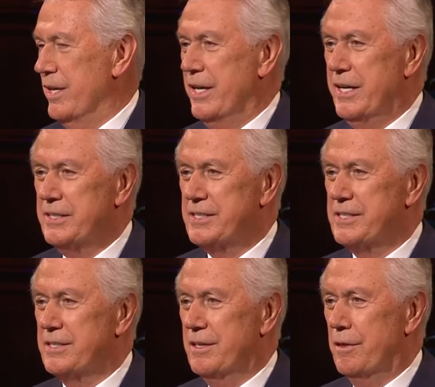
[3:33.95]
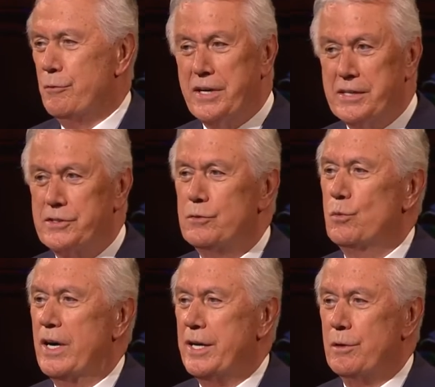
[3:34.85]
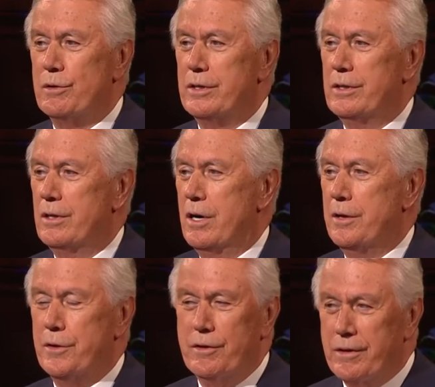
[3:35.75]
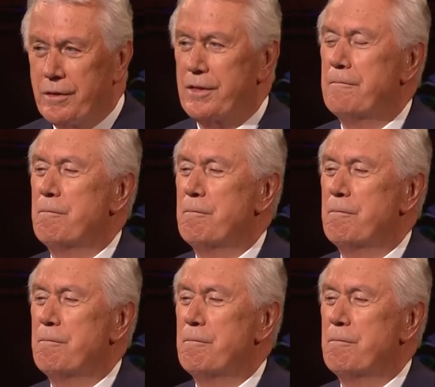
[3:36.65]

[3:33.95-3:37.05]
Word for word: It is the reason why you are on the earth,